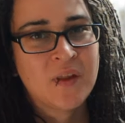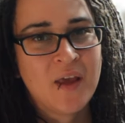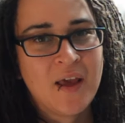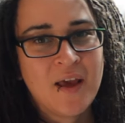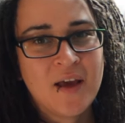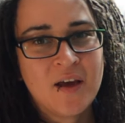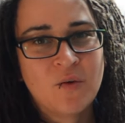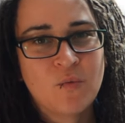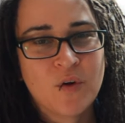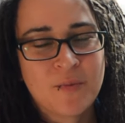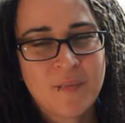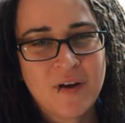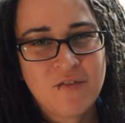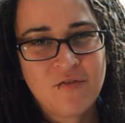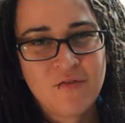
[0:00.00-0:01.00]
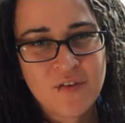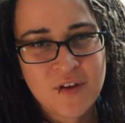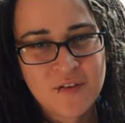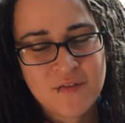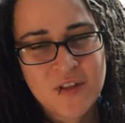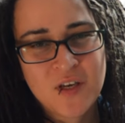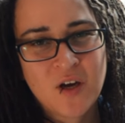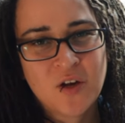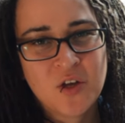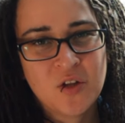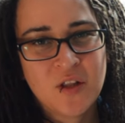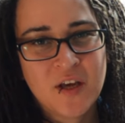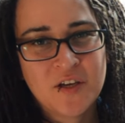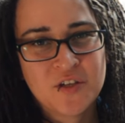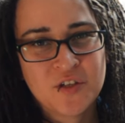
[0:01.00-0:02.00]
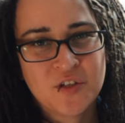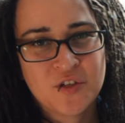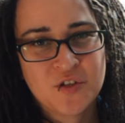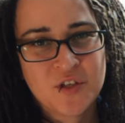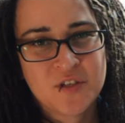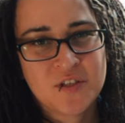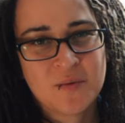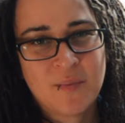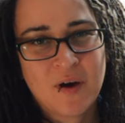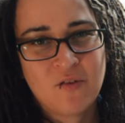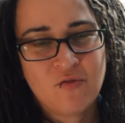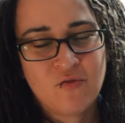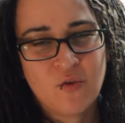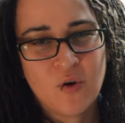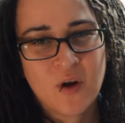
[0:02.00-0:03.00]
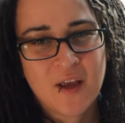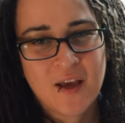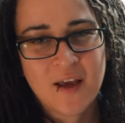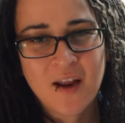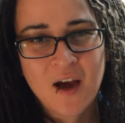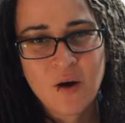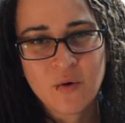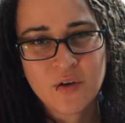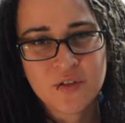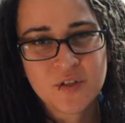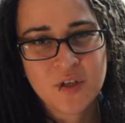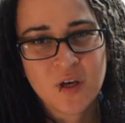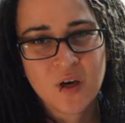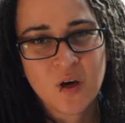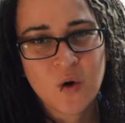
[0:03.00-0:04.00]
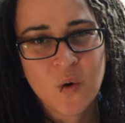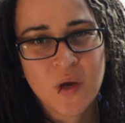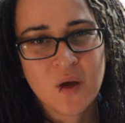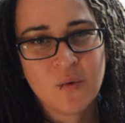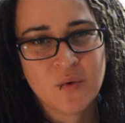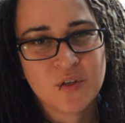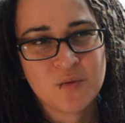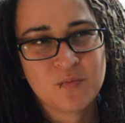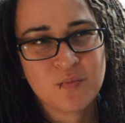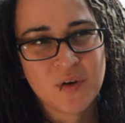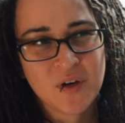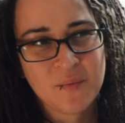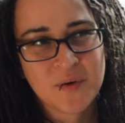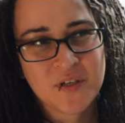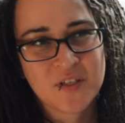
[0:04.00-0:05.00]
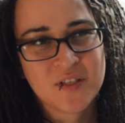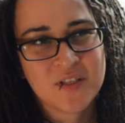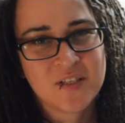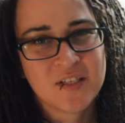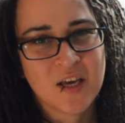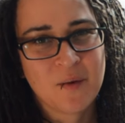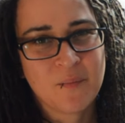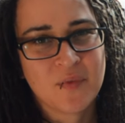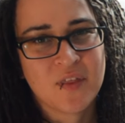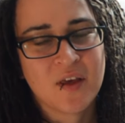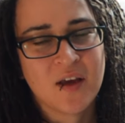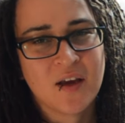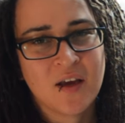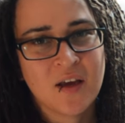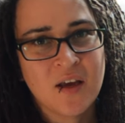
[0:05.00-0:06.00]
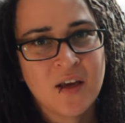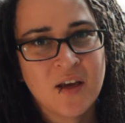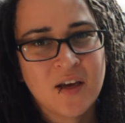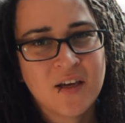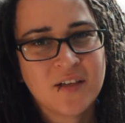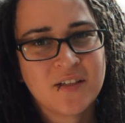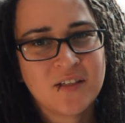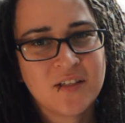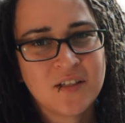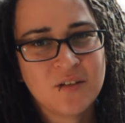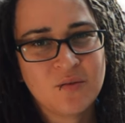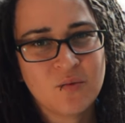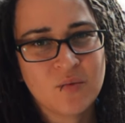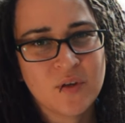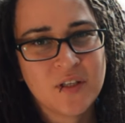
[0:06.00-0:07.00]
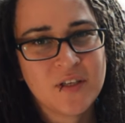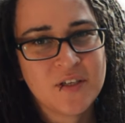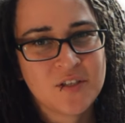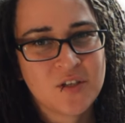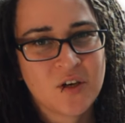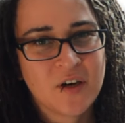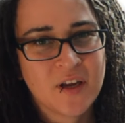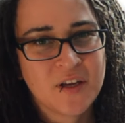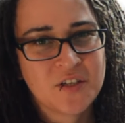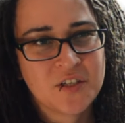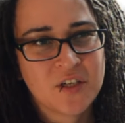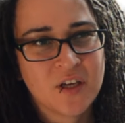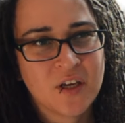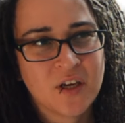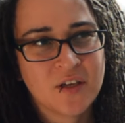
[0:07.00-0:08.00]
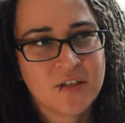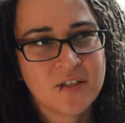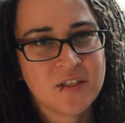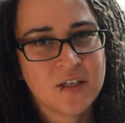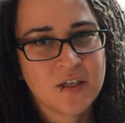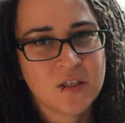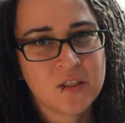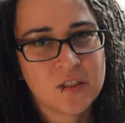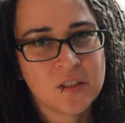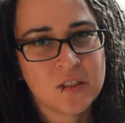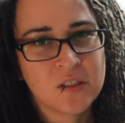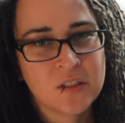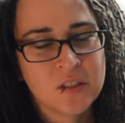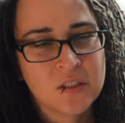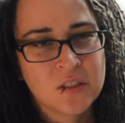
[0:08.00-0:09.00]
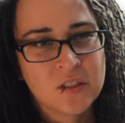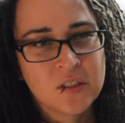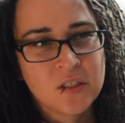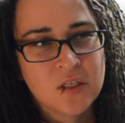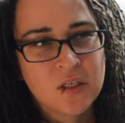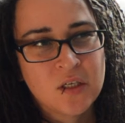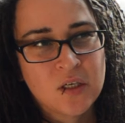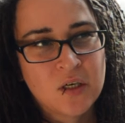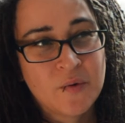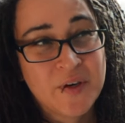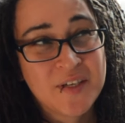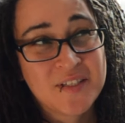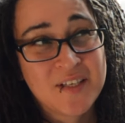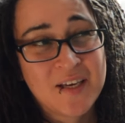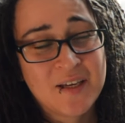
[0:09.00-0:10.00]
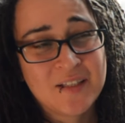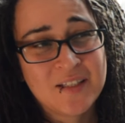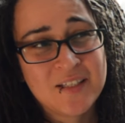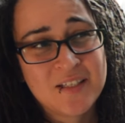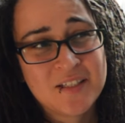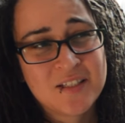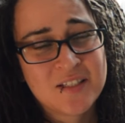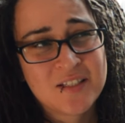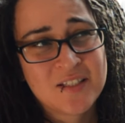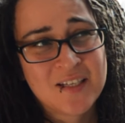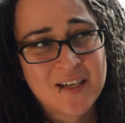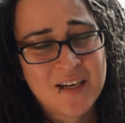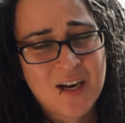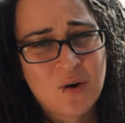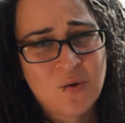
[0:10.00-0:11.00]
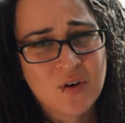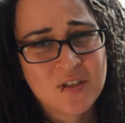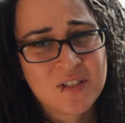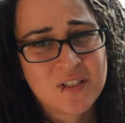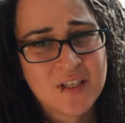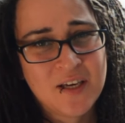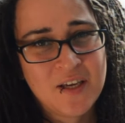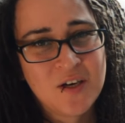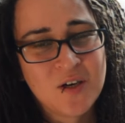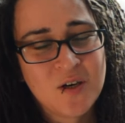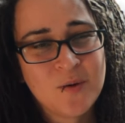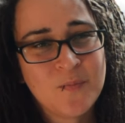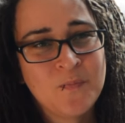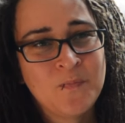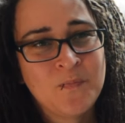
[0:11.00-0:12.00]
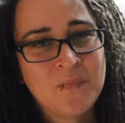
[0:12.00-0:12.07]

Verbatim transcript: And with my fifth inoculation, just about 48 hours ago, it was pretty much the same thing. It didn't really start itching until, I want to say, at least 10 hours later.